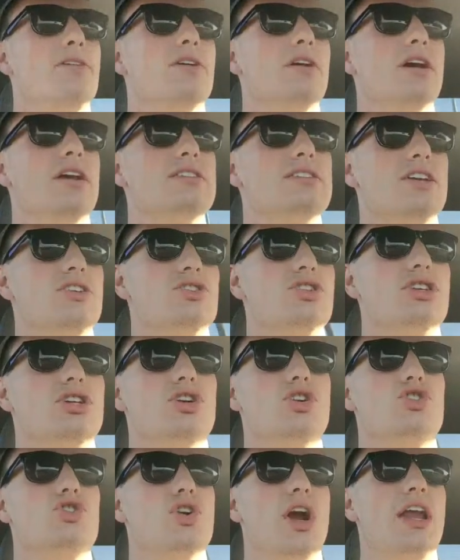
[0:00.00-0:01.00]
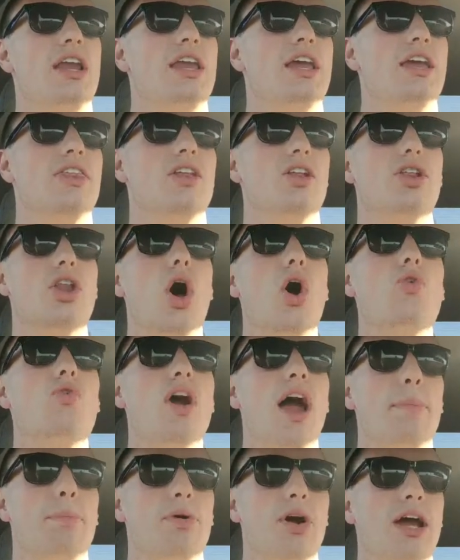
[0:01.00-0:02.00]
essentially you're training in the low
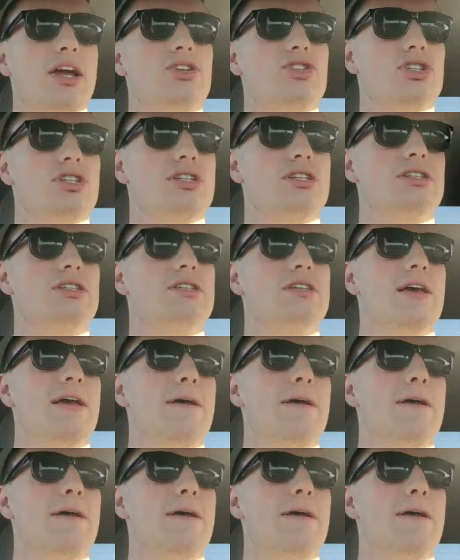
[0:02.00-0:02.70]
rep ranges,